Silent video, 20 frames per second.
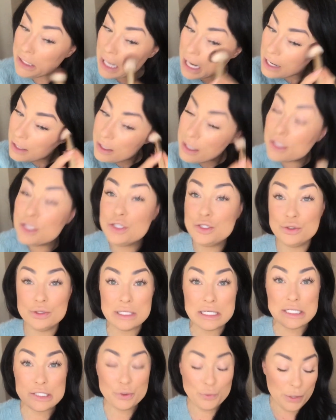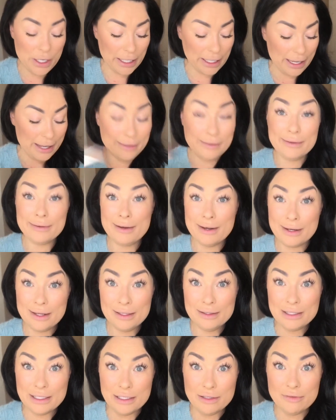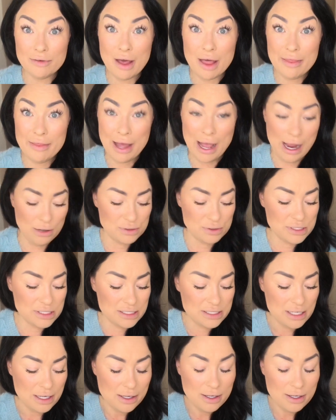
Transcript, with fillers: I gotta do this quick and I gotta leave the house.